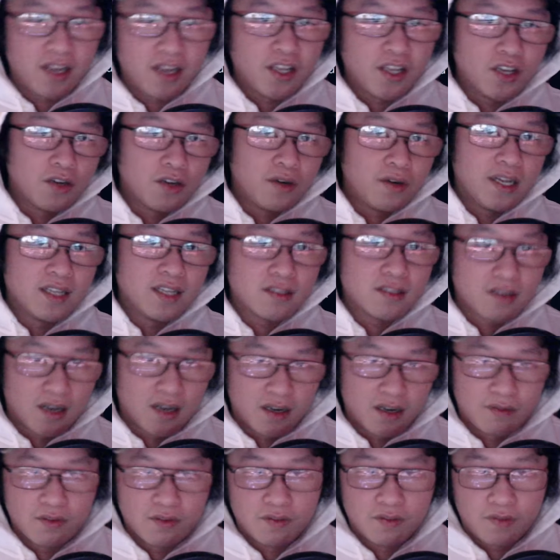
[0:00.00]
you
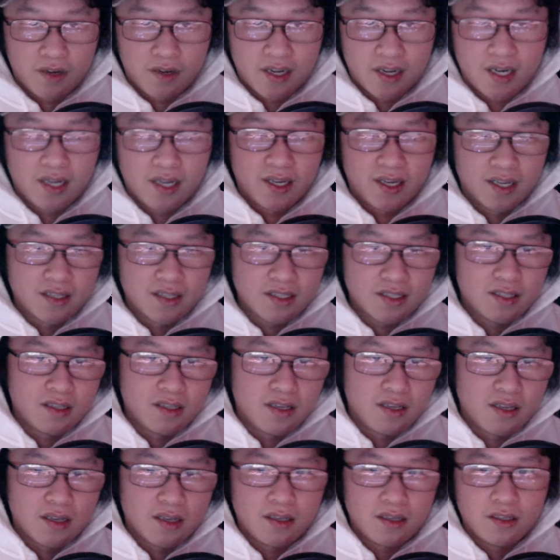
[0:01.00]
inside of the fight against
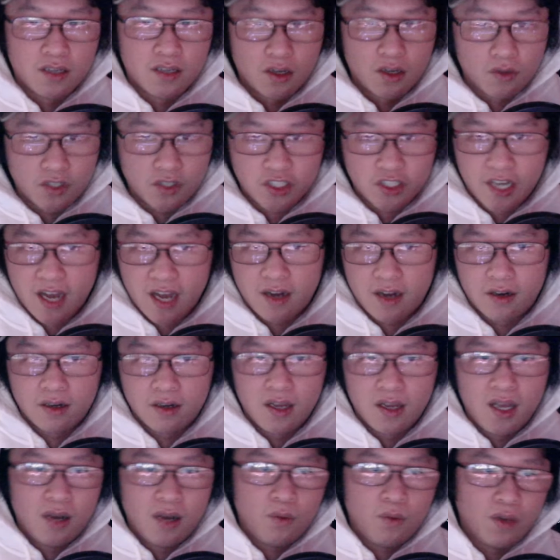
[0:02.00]
the
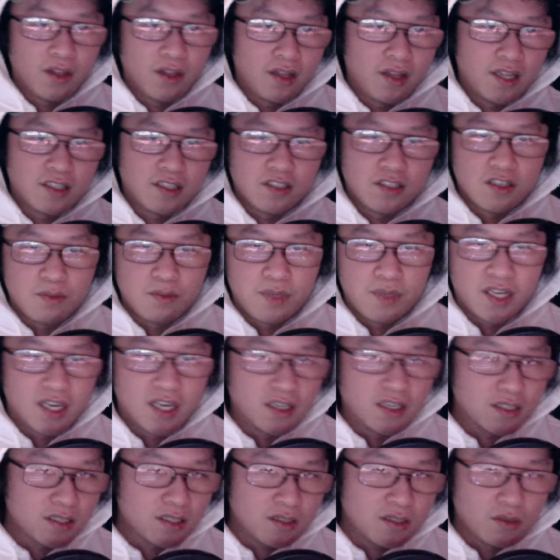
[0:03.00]
Shattered, whether that's
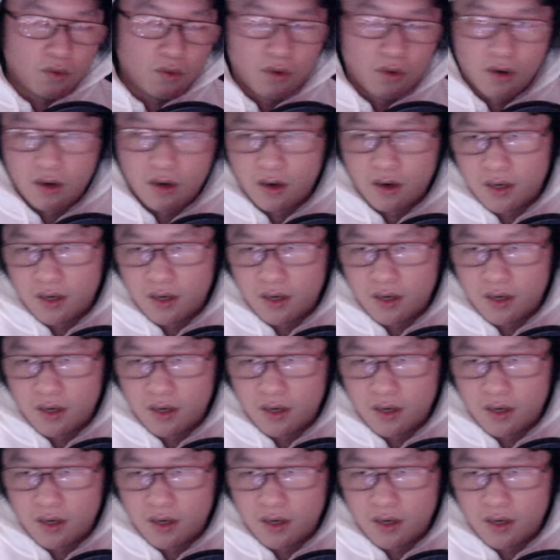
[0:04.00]
DPS or,